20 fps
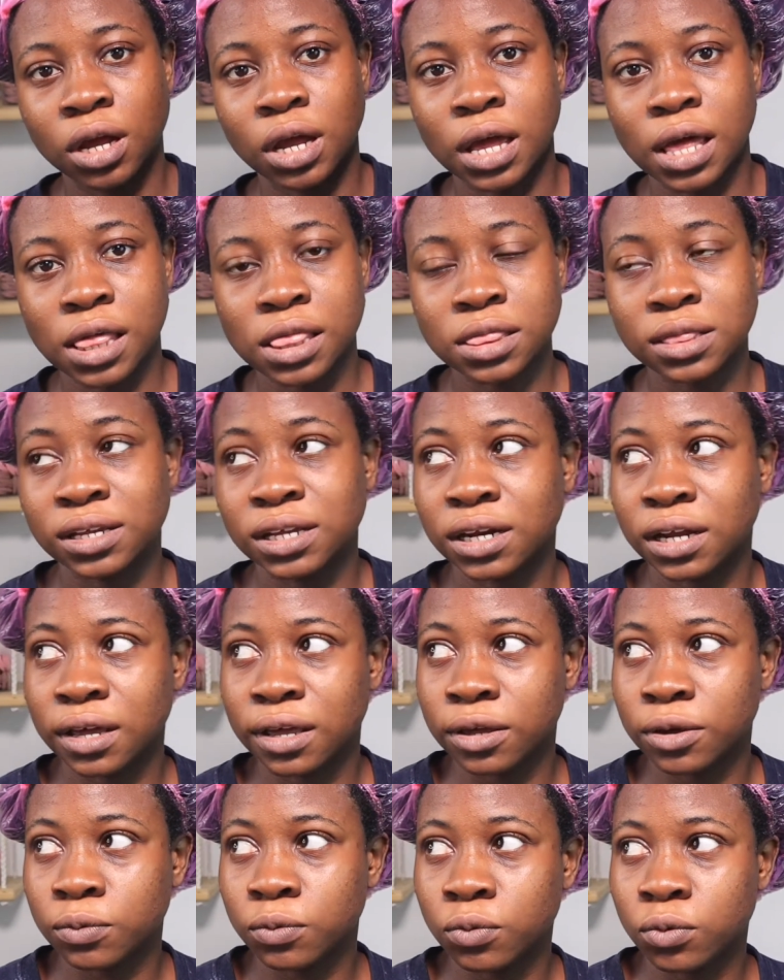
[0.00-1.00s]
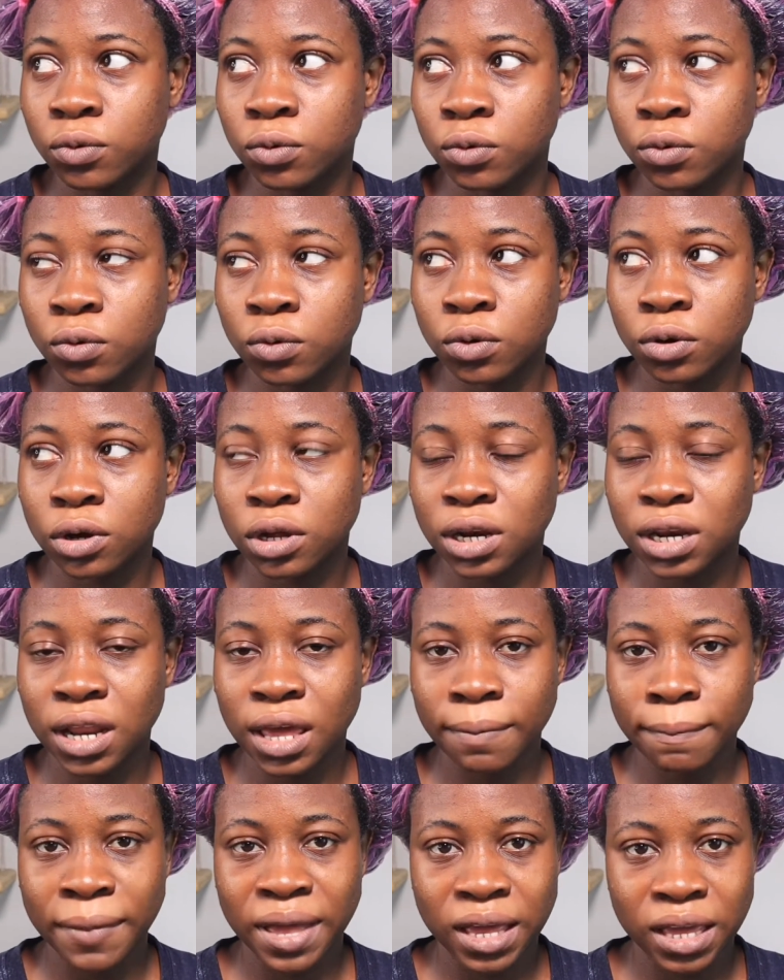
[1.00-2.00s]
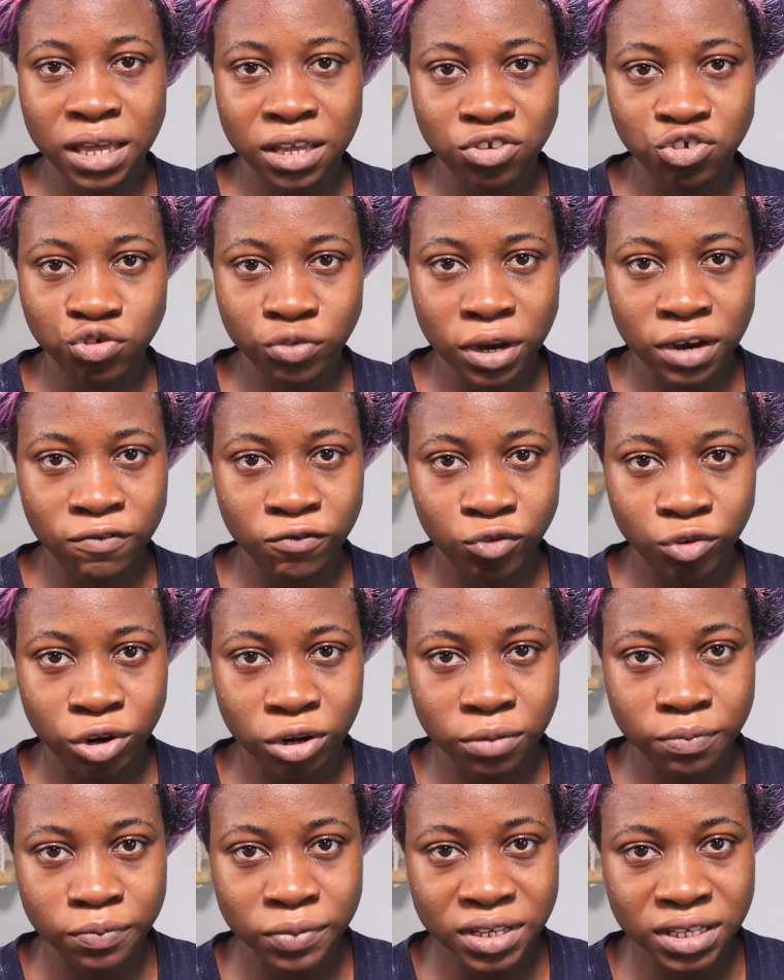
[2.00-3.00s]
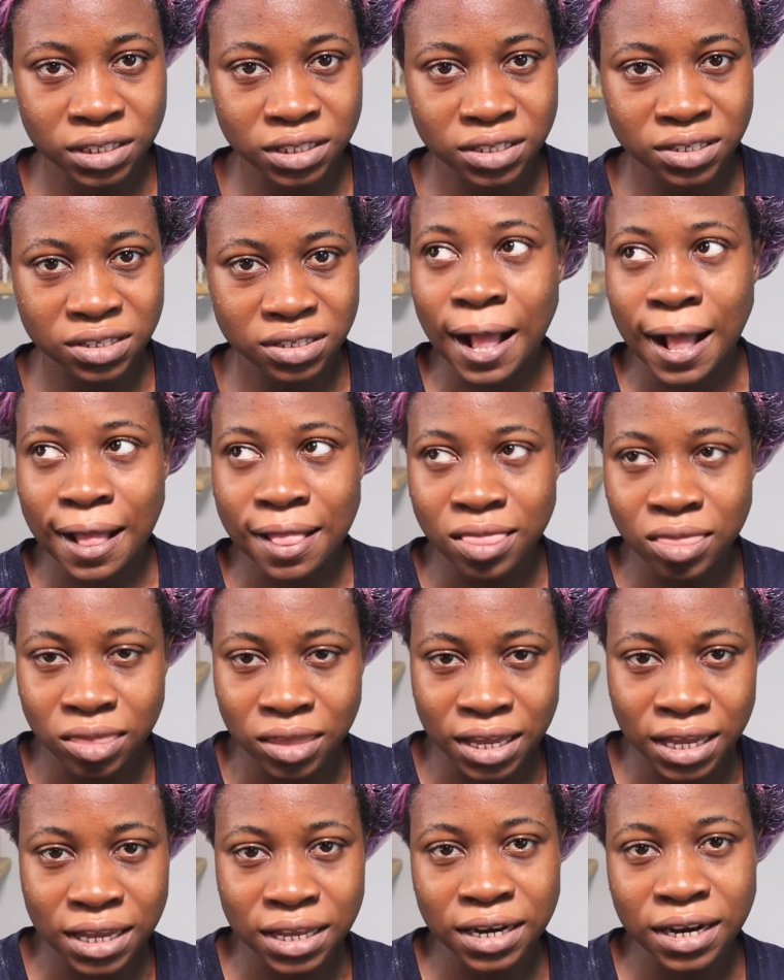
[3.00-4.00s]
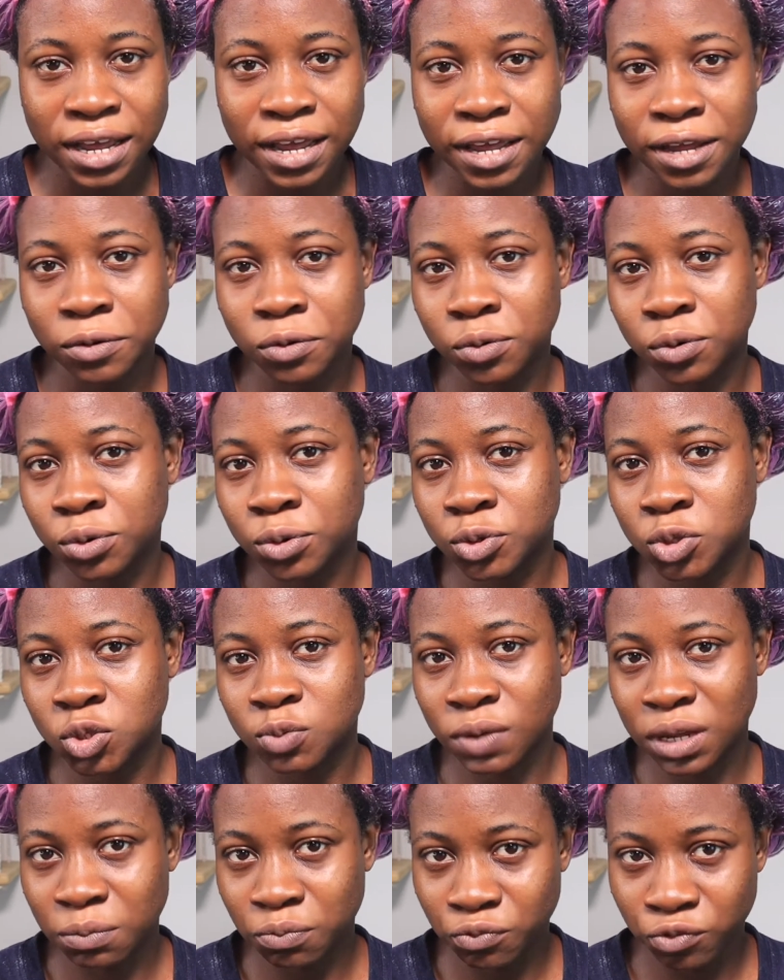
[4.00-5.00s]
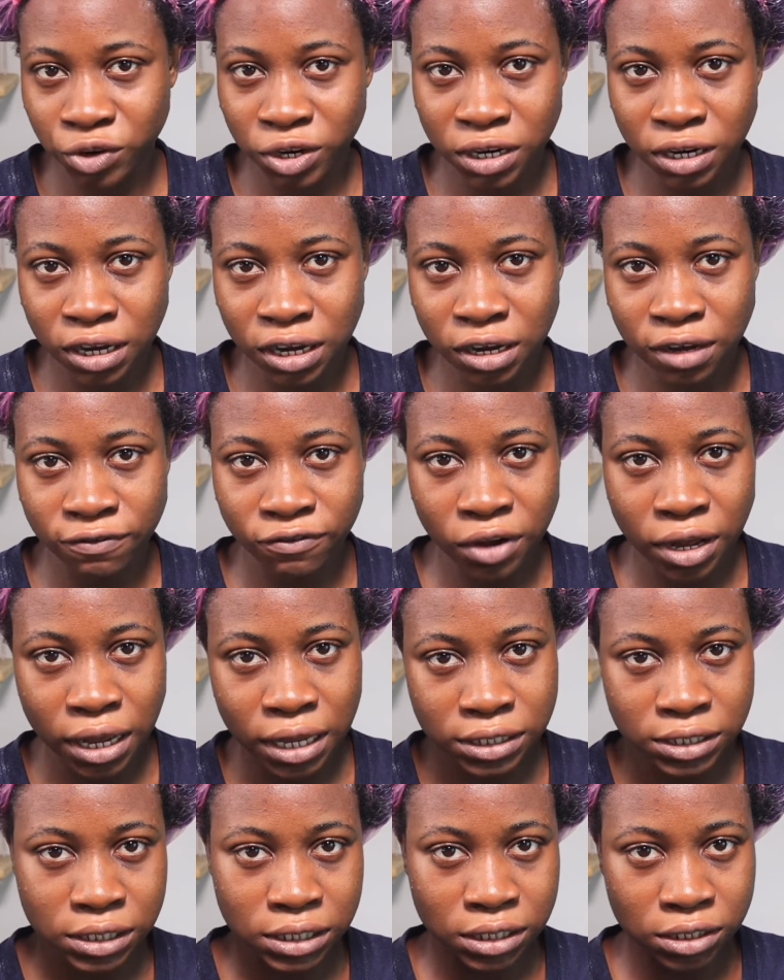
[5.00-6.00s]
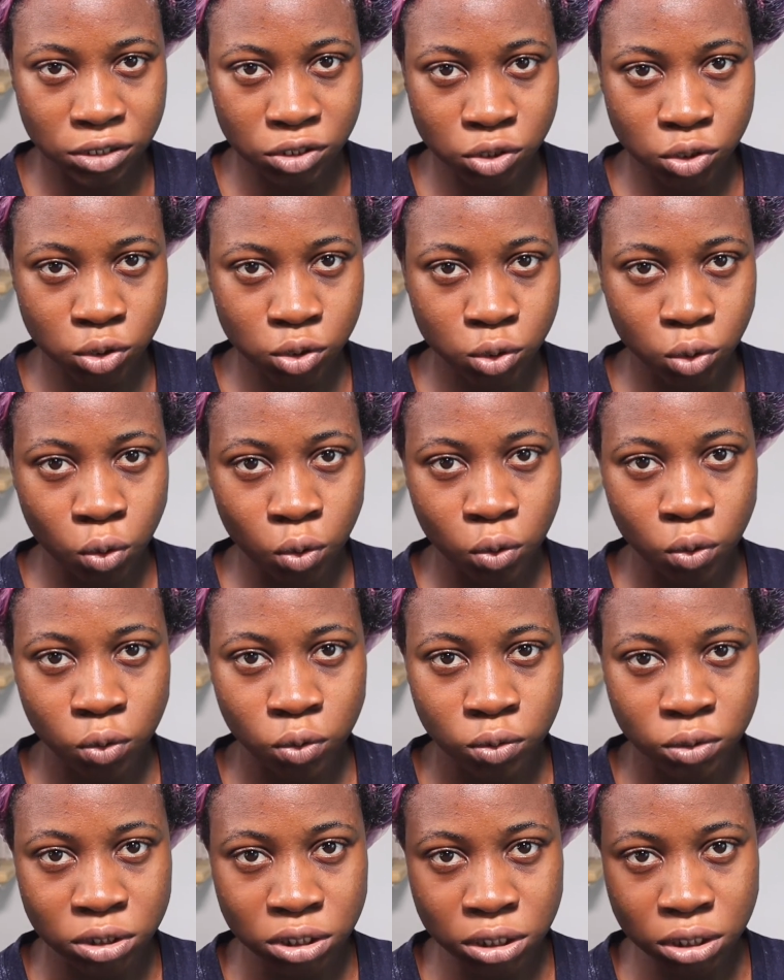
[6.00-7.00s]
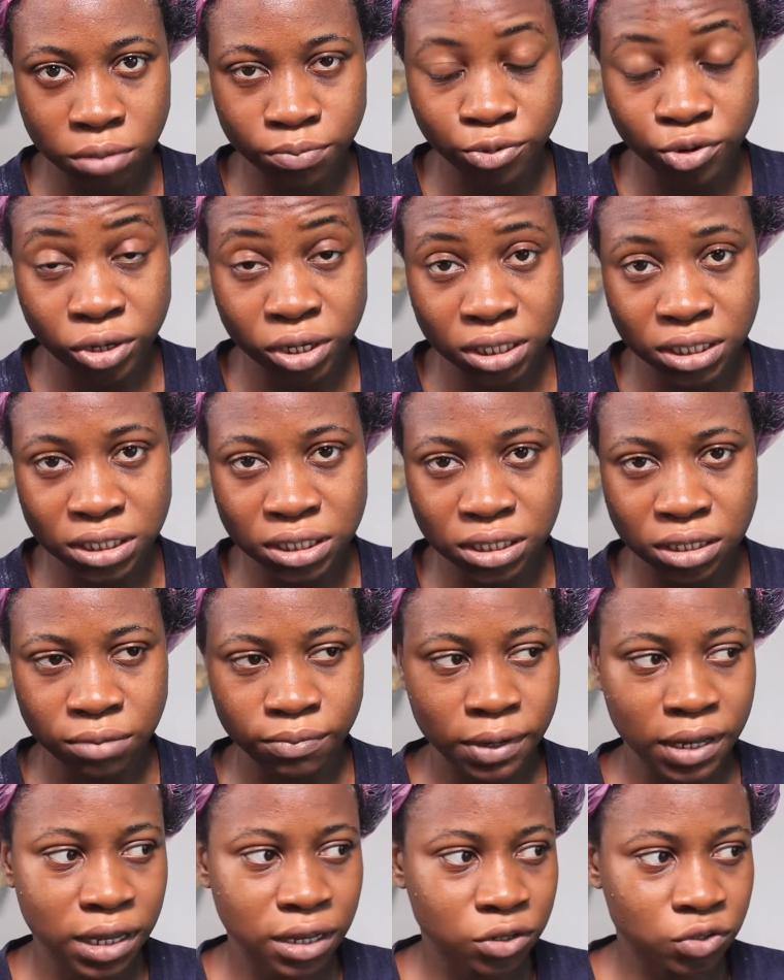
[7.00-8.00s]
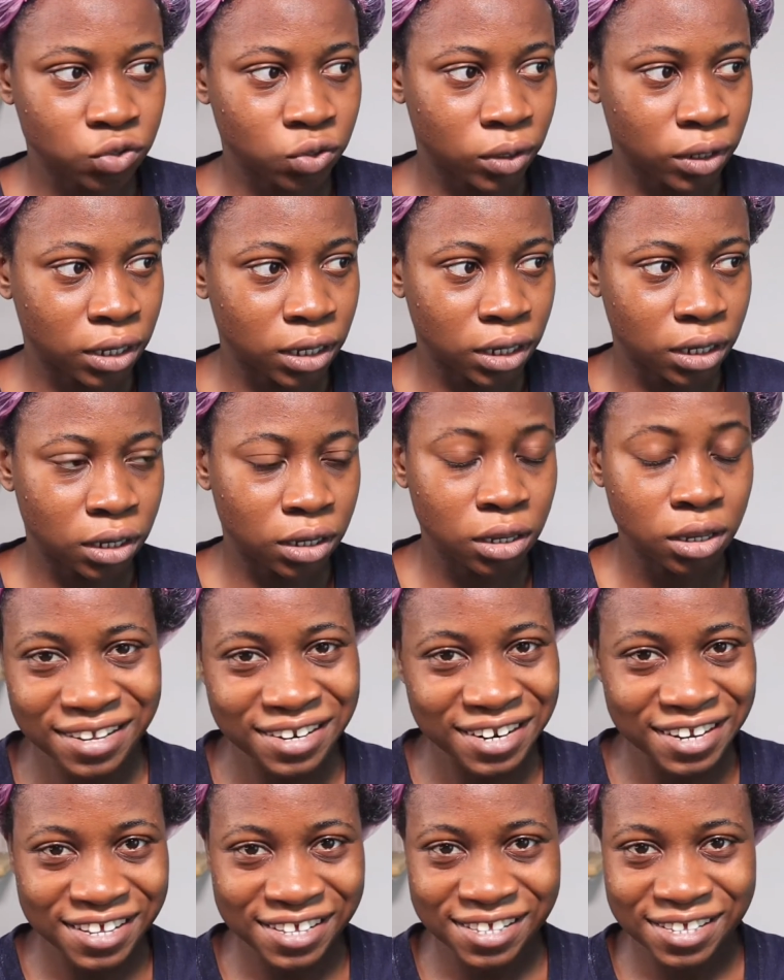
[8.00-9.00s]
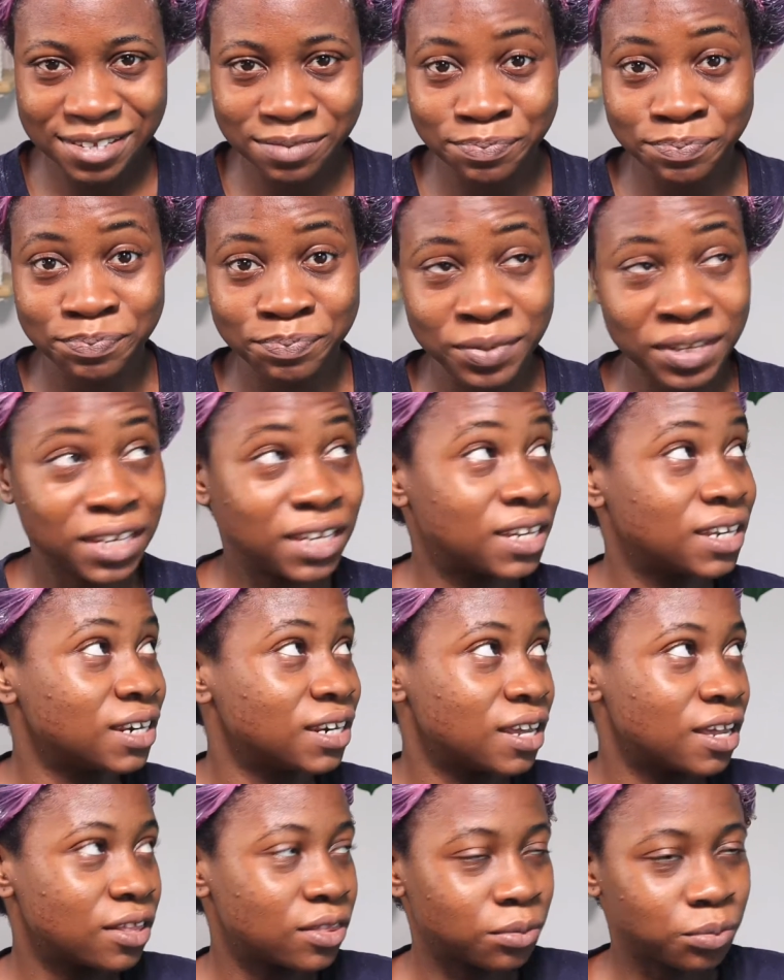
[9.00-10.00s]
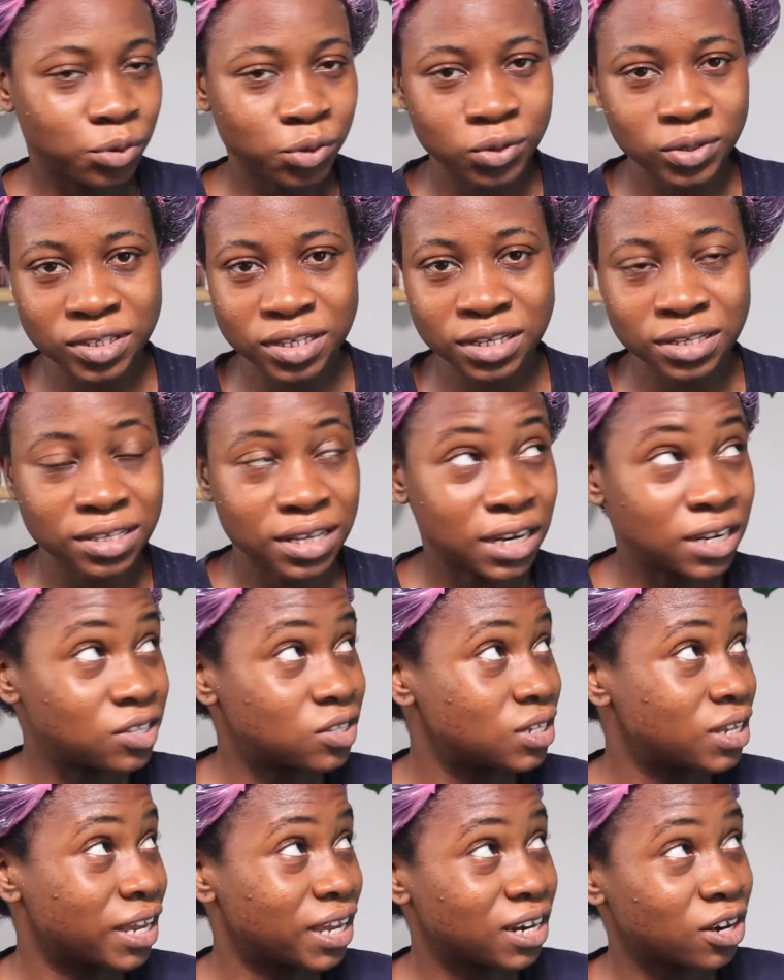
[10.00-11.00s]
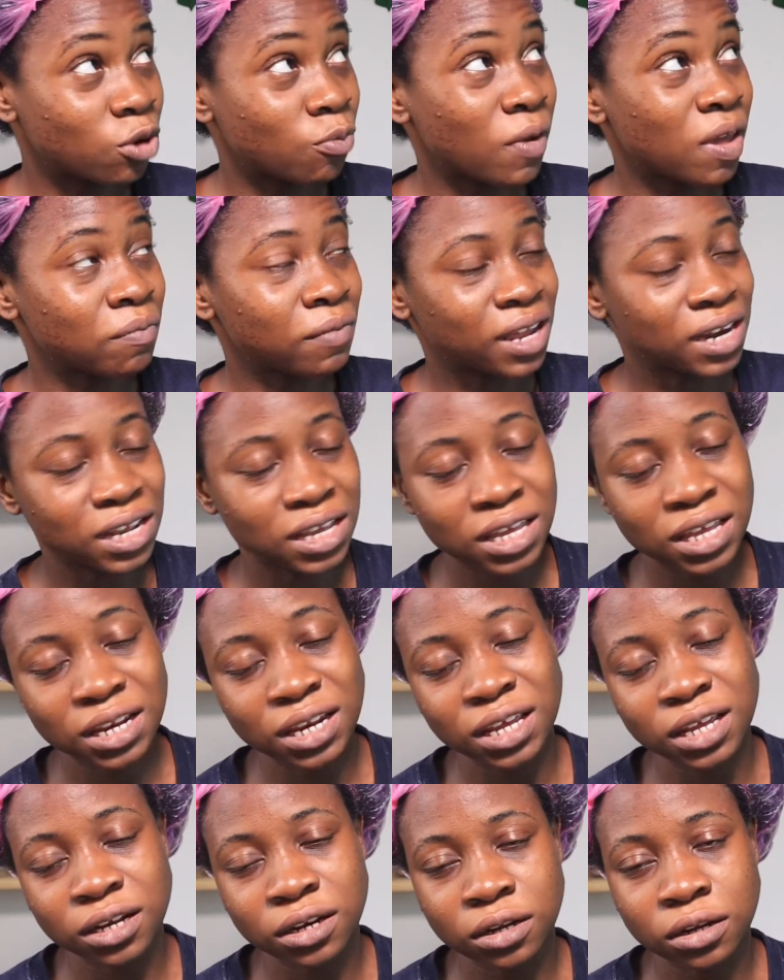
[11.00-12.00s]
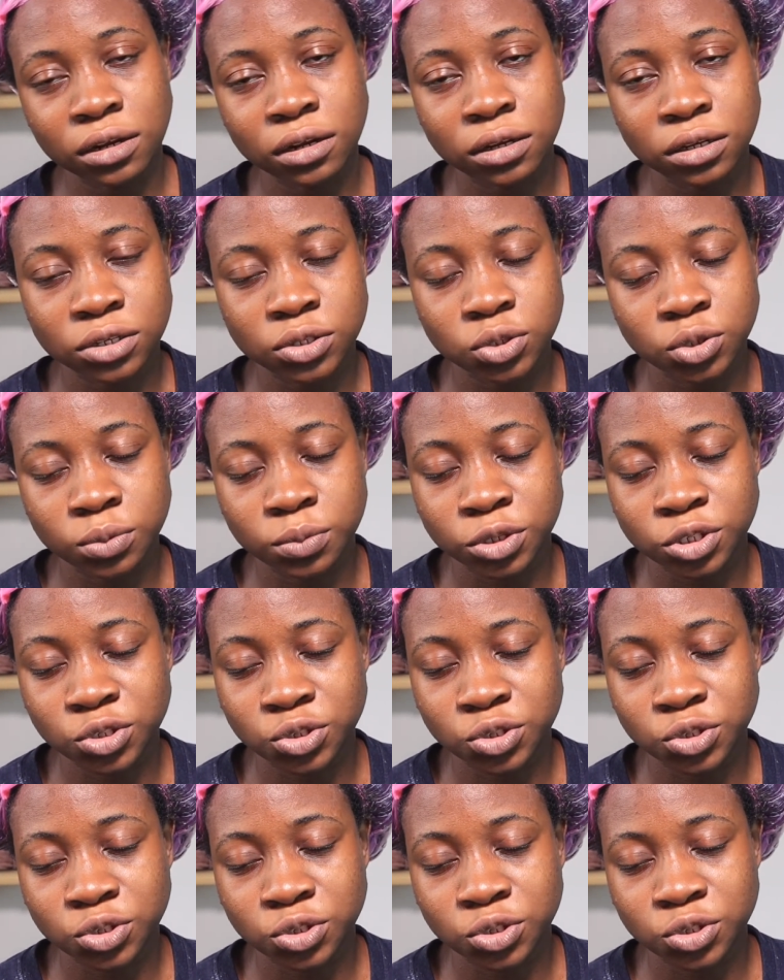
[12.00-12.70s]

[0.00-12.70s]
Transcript: and then I will let my hair dry for a bit, and then I will go to my braider for her to install the braids in my actual hair. Let's begin the process. I need to get out my mannequin head. Oh, so much